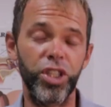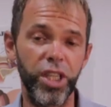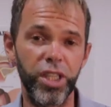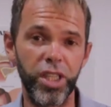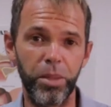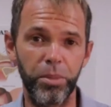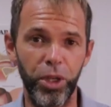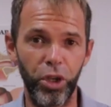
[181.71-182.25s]

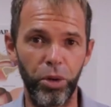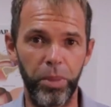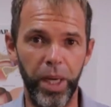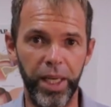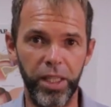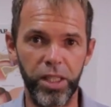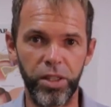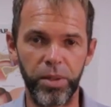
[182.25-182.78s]
system in your
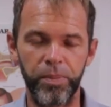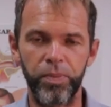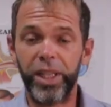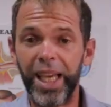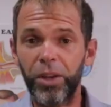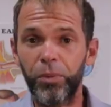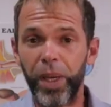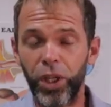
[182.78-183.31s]
bodies.
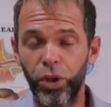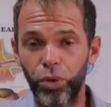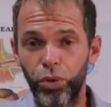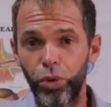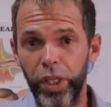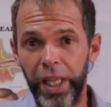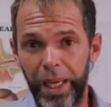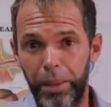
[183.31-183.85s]
Then when you
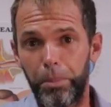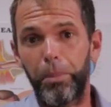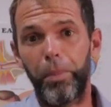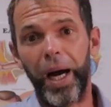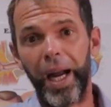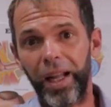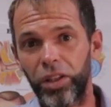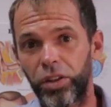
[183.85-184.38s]
do like
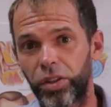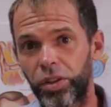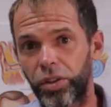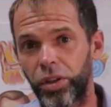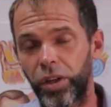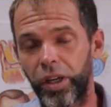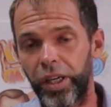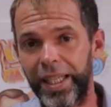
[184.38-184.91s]
mild
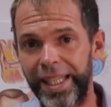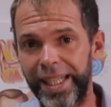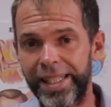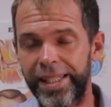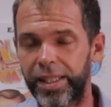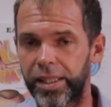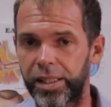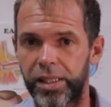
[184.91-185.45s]

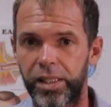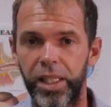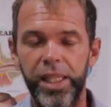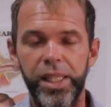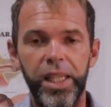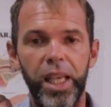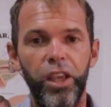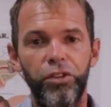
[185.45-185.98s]
distance,
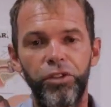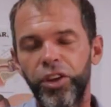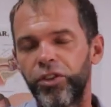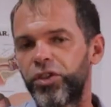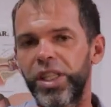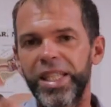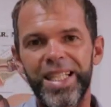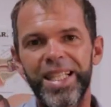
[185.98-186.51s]
let's say
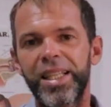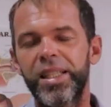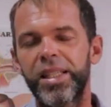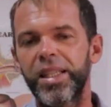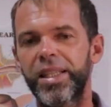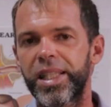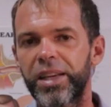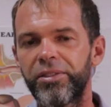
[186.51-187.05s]
50,
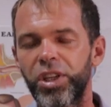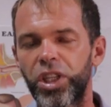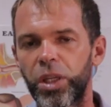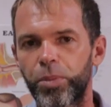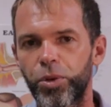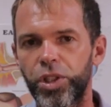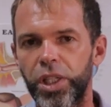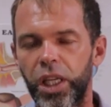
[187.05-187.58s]
60,
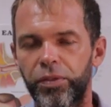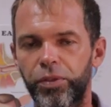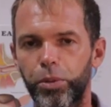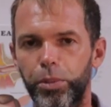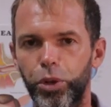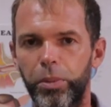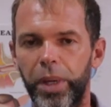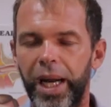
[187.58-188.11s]
70%
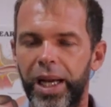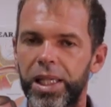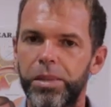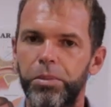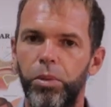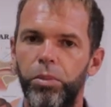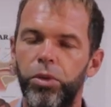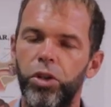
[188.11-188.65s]
from your
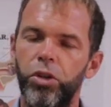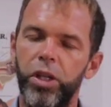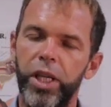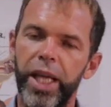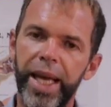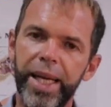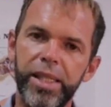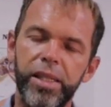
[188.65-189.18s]
maximum, your
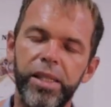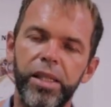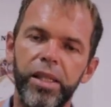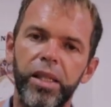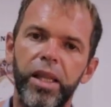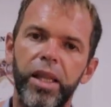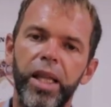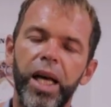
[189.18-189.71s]

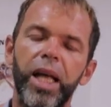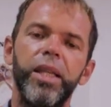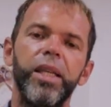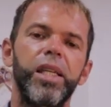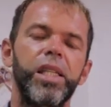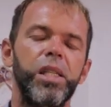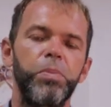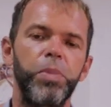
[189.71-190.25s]
legs not
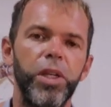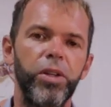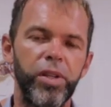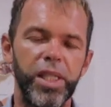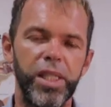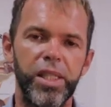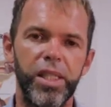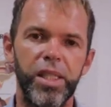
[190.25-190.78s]

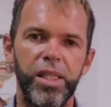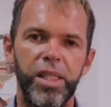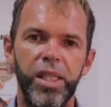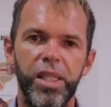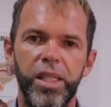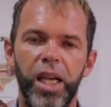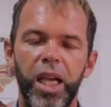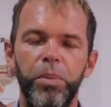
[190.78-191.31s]
experiences
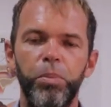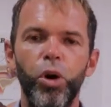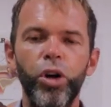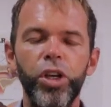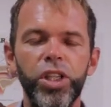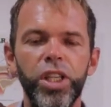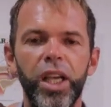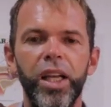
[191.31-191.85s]
this
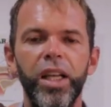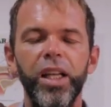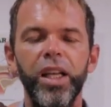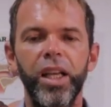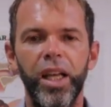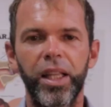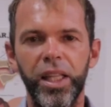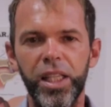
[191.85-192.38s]
hypoxia,
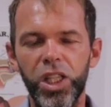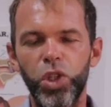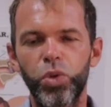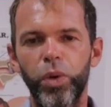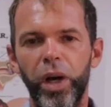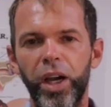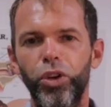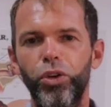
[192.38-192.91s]
and this
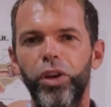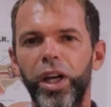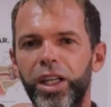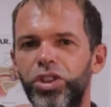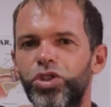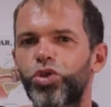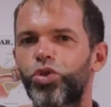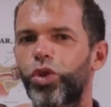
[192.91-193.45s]
is why you're
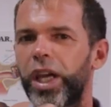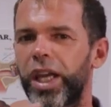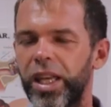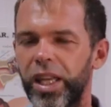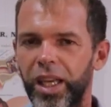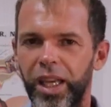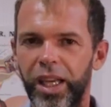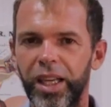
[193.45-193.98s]
not
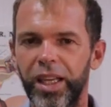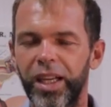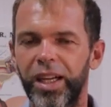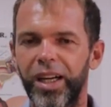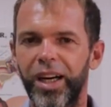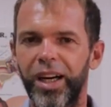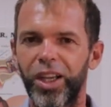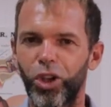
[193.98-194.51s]
training
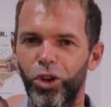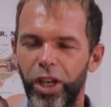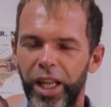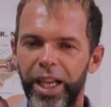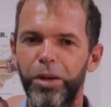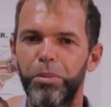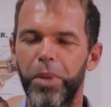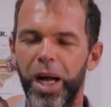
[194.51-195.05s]
your
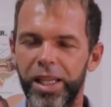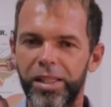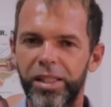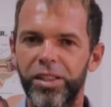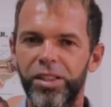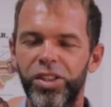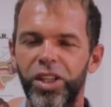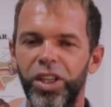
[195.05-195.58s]
leg
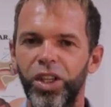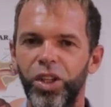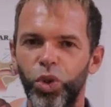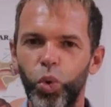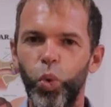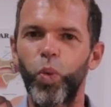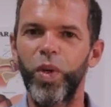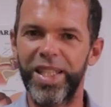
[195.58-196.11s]
muscles
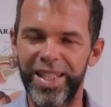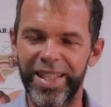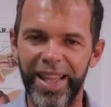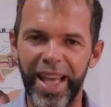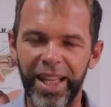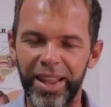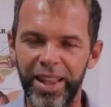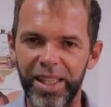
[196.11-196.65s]
to
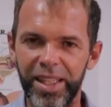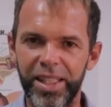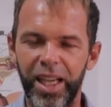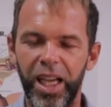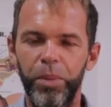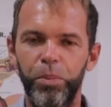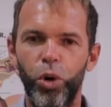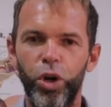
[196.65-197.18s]
withstand this
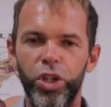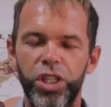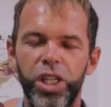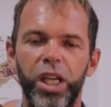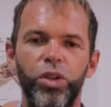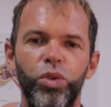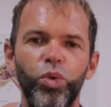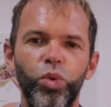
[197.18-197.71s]

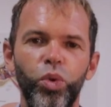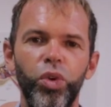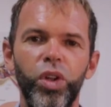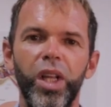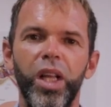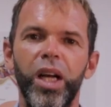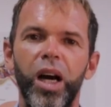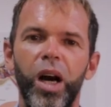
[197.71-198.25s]
hypoxia, to
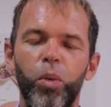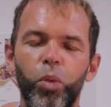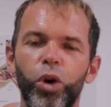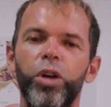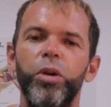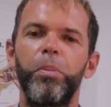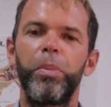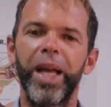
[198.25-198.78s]

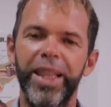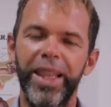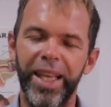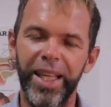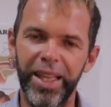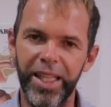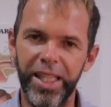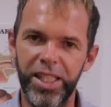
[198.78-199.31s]
work better
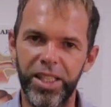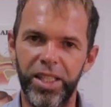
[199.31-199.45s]
in